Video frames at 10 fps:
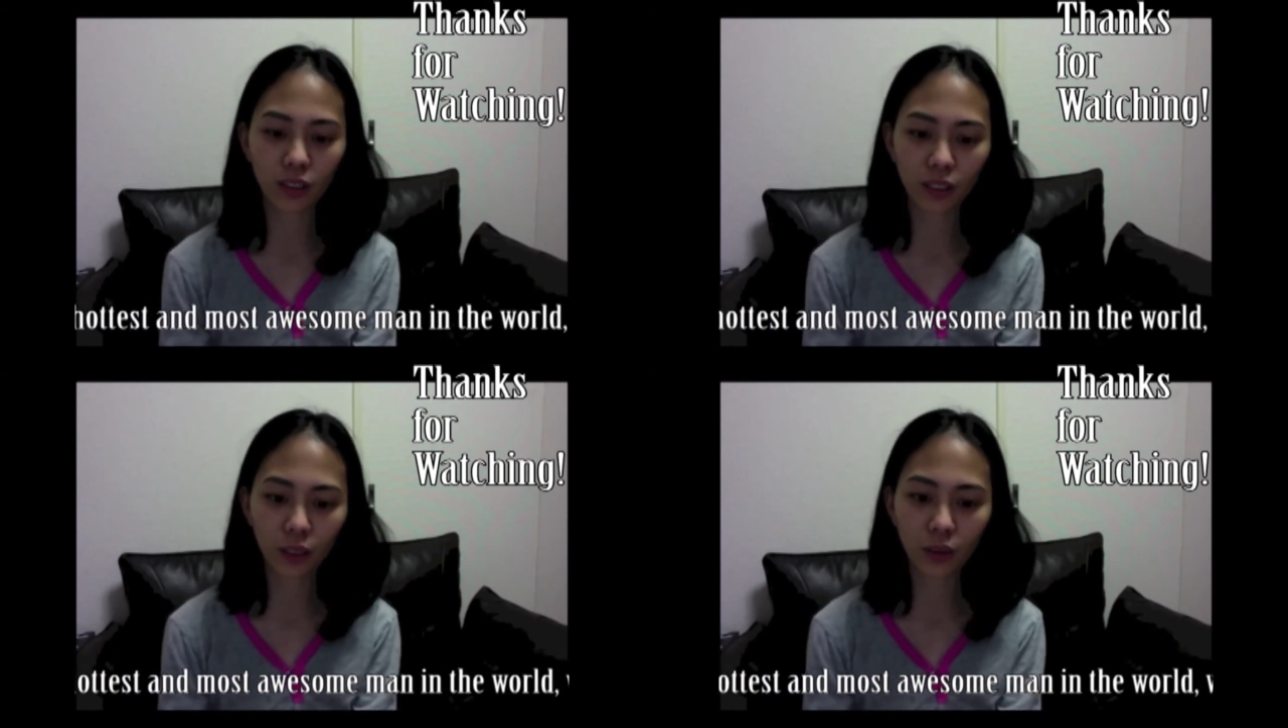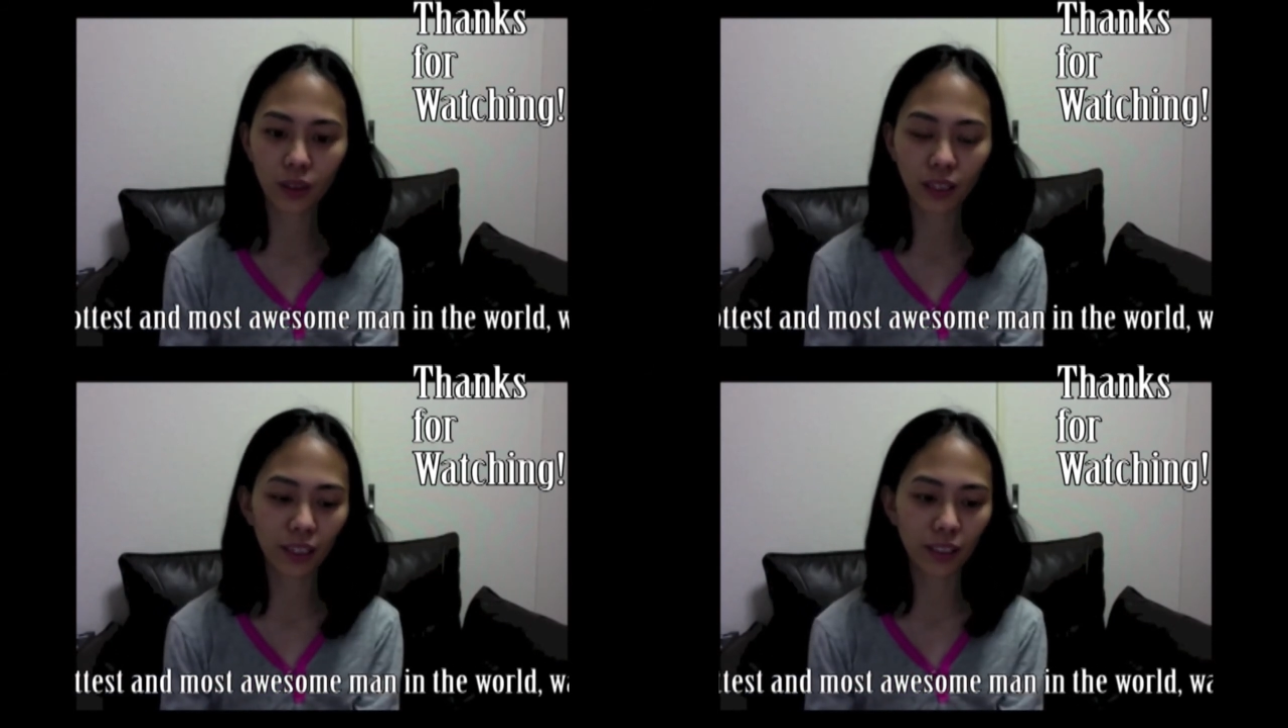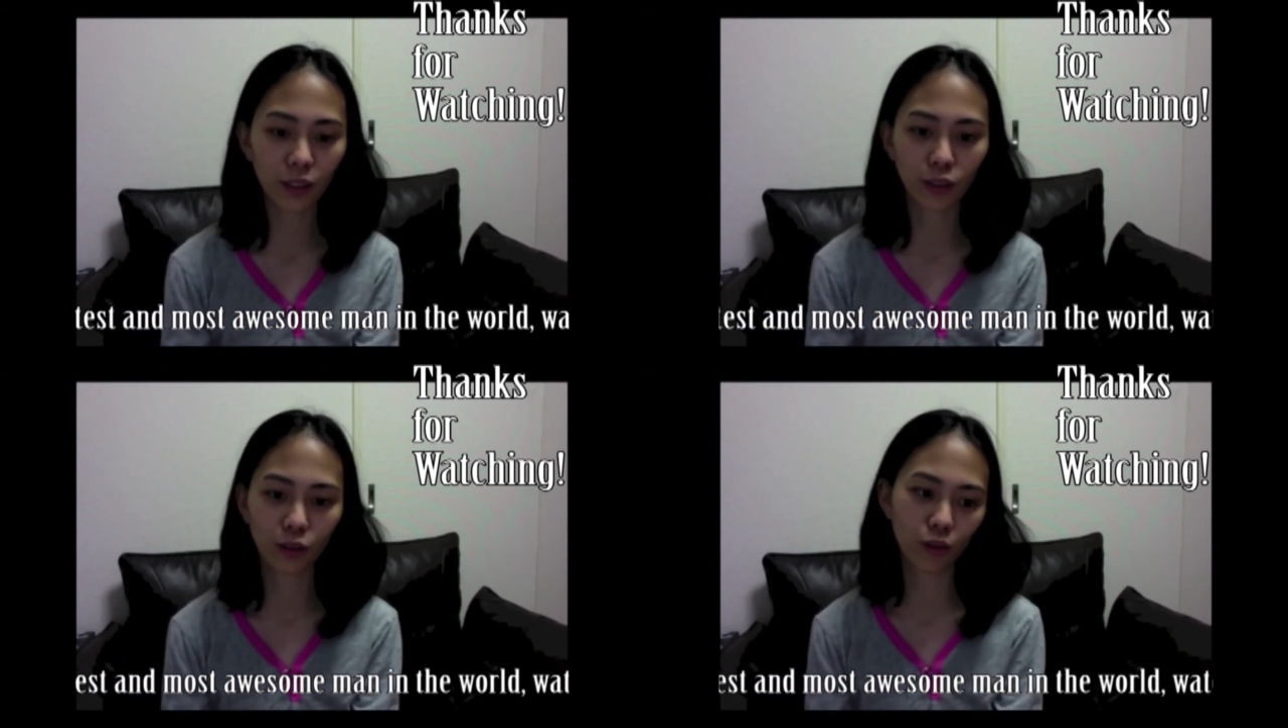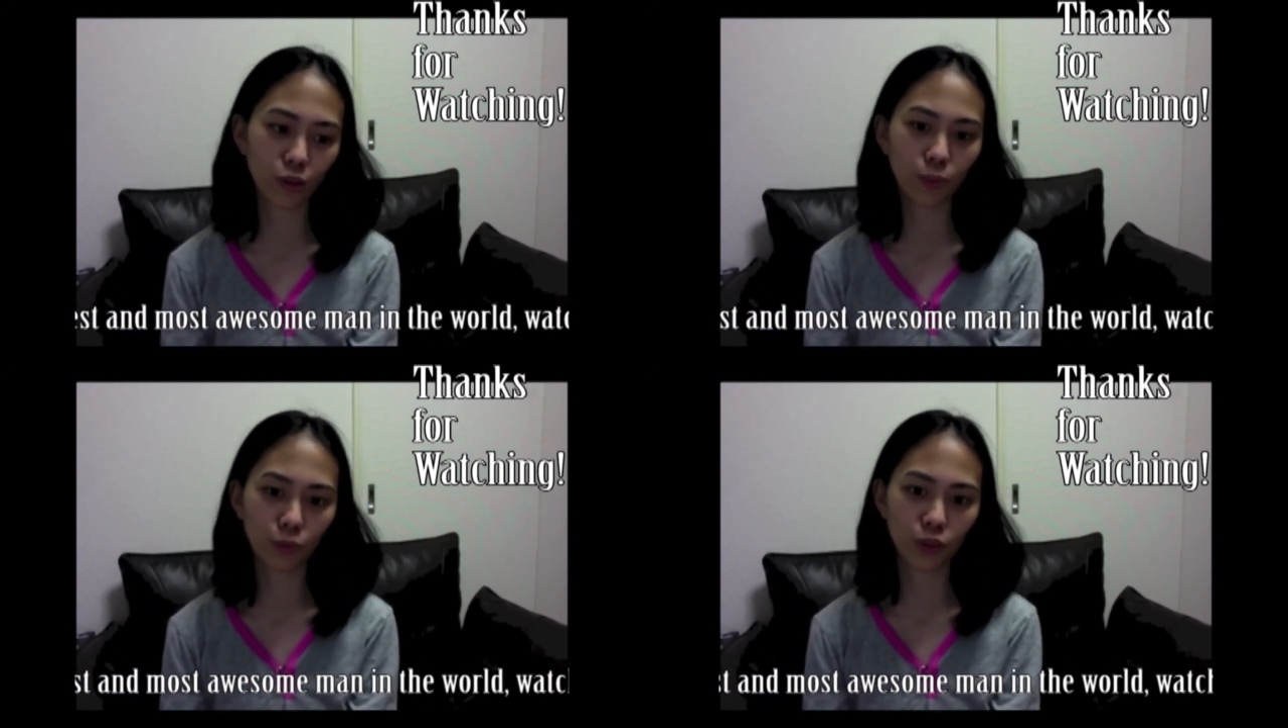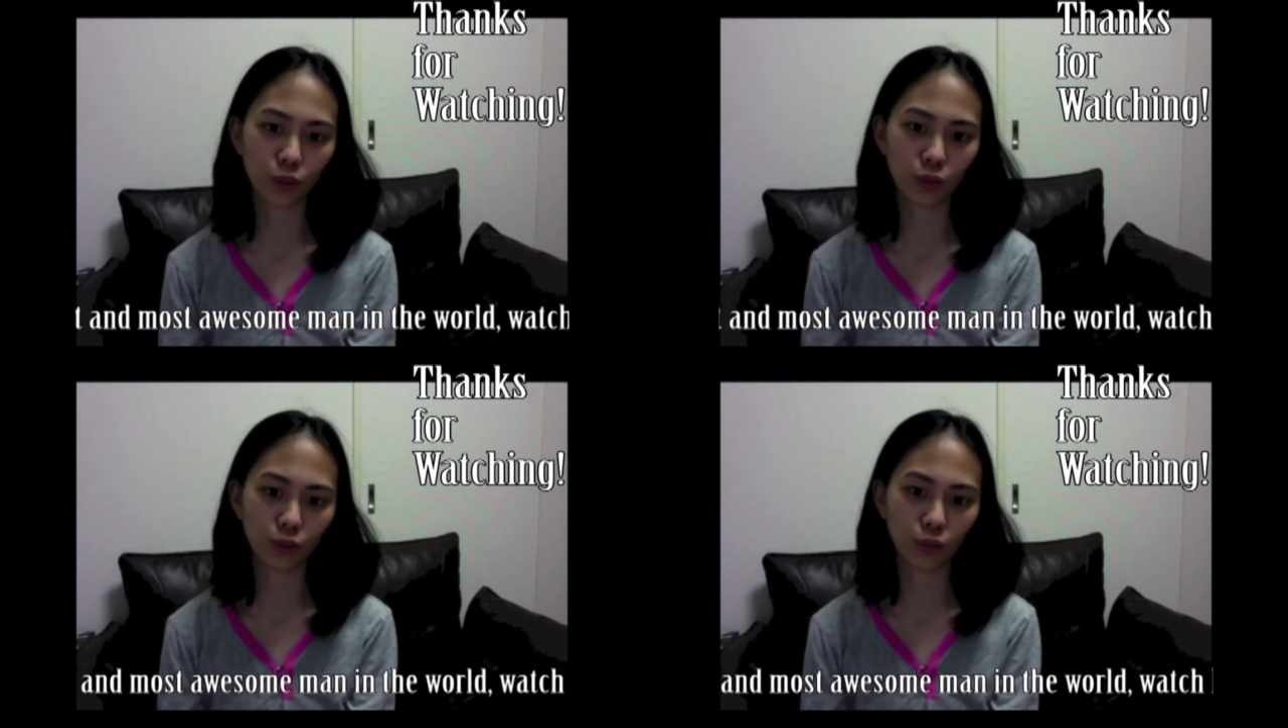Tomorrow I
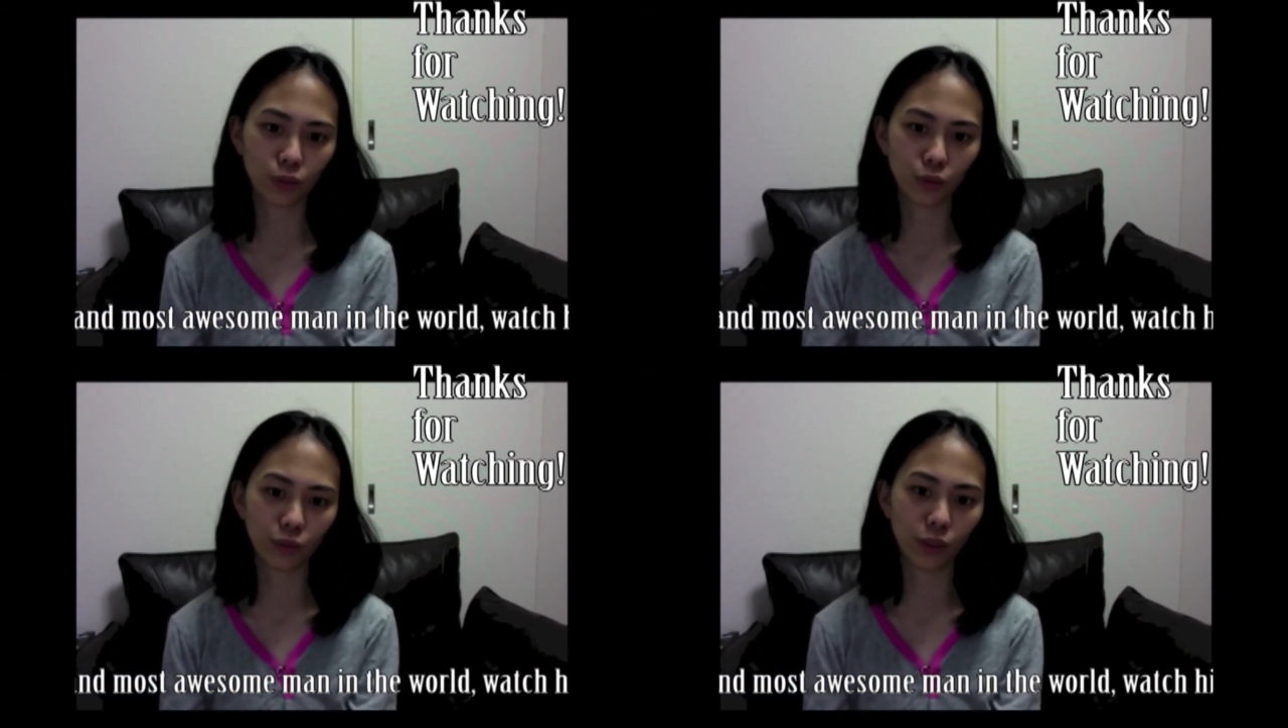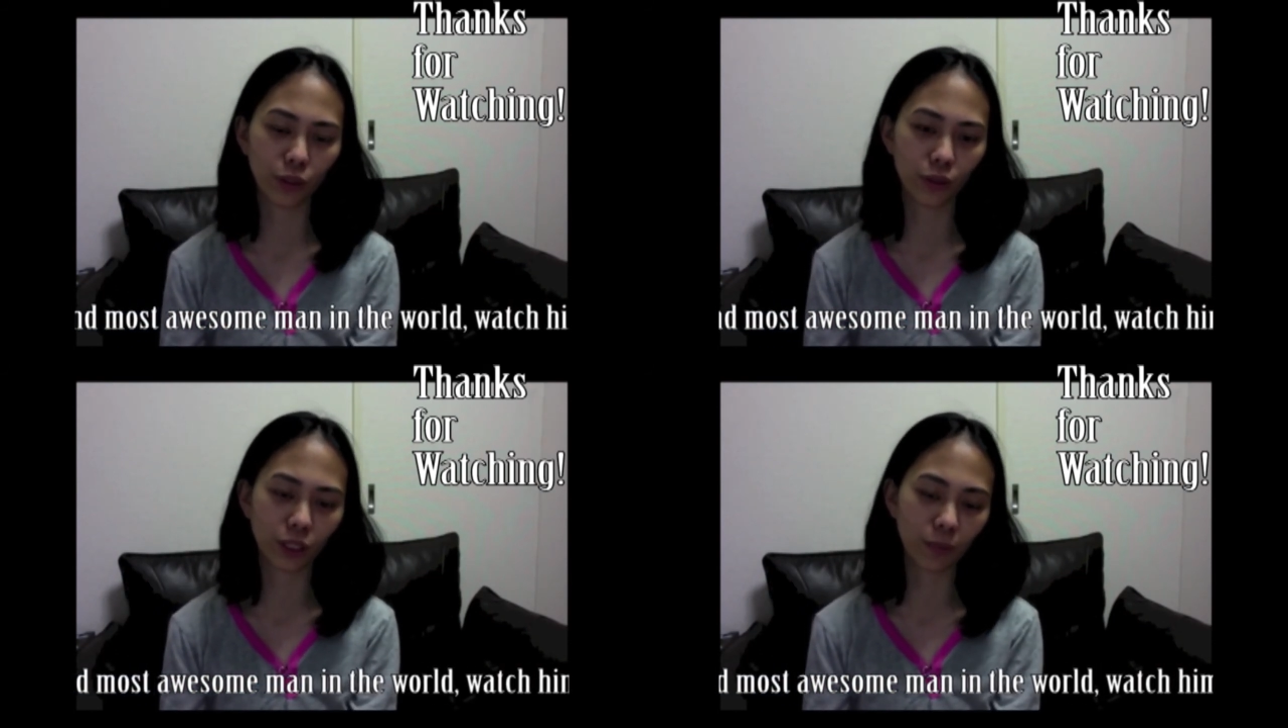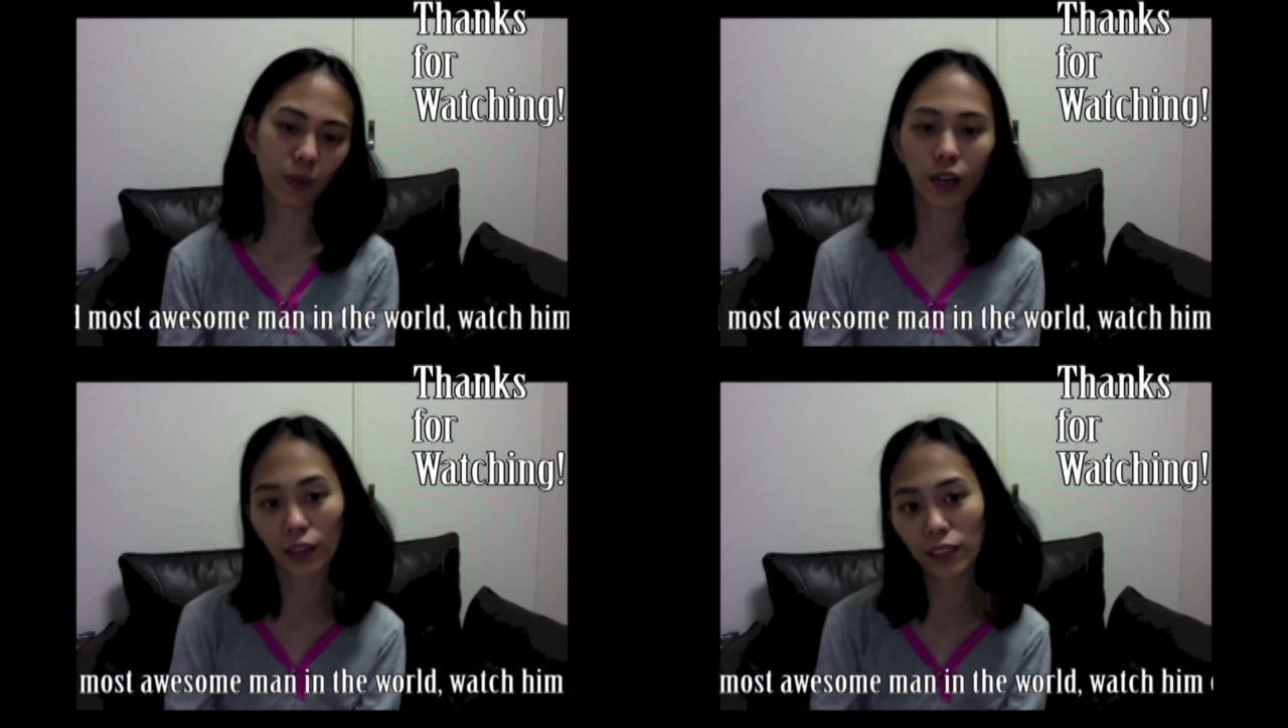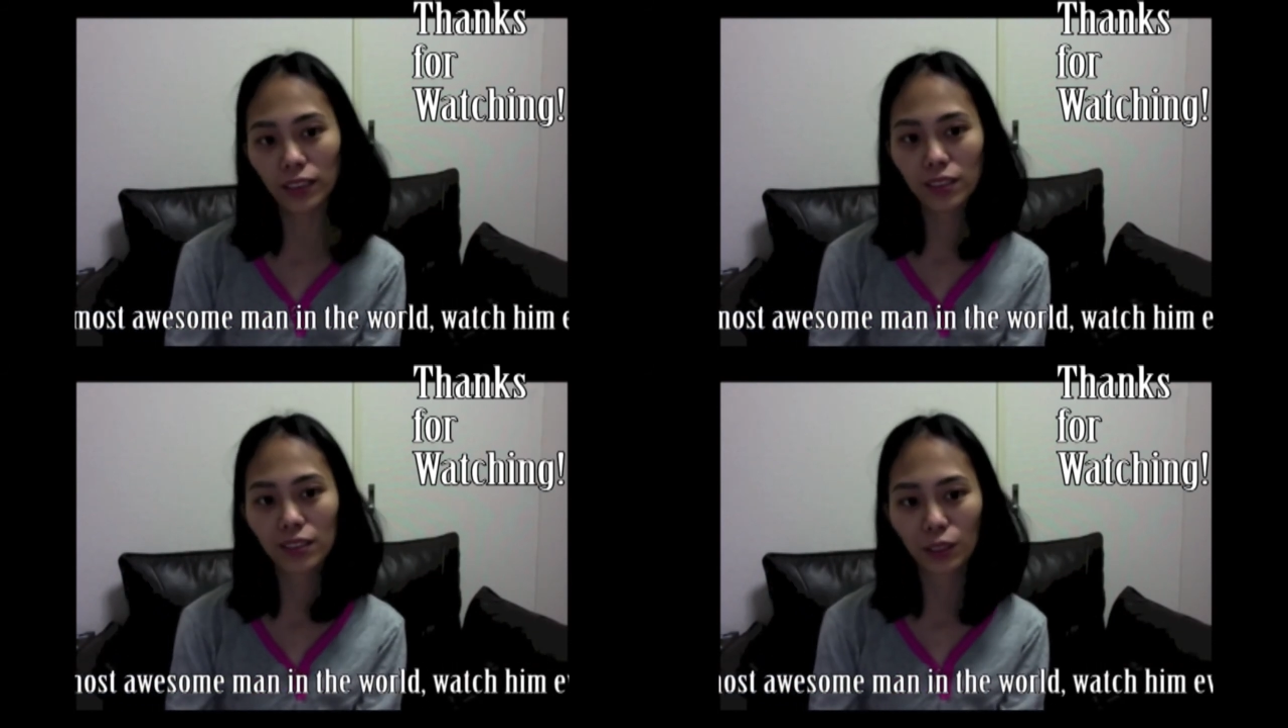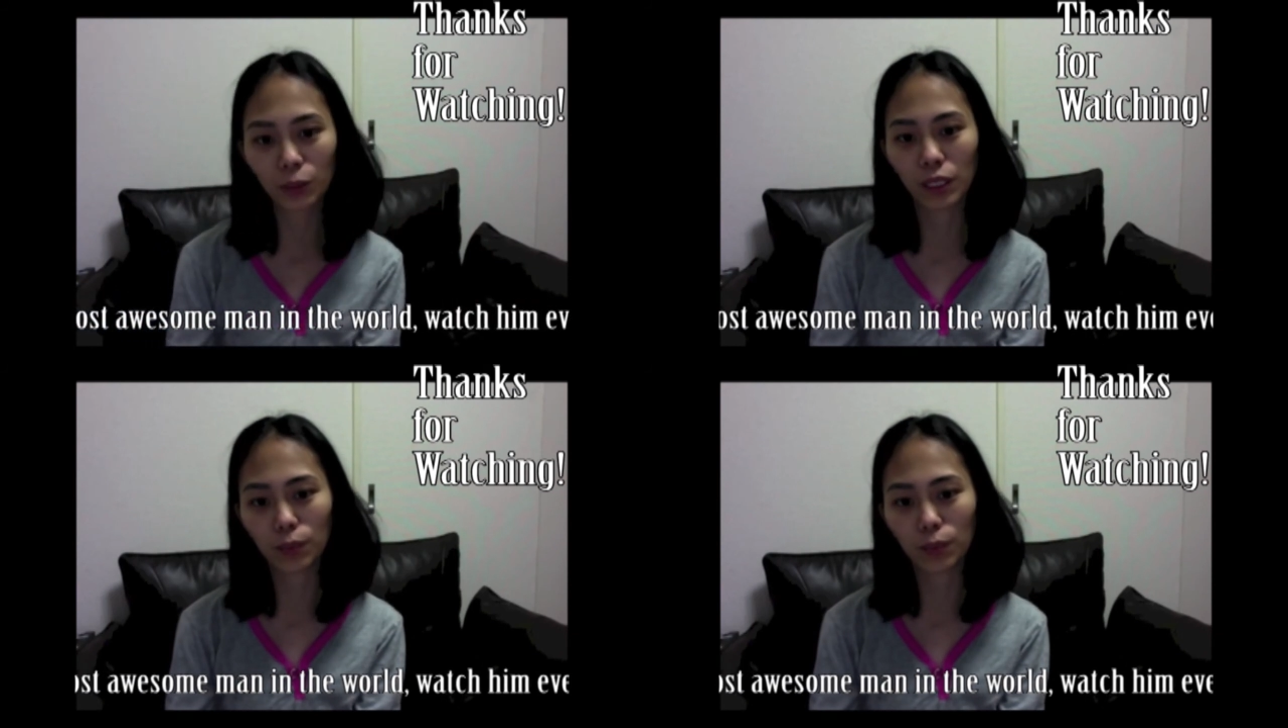hope to go to the park,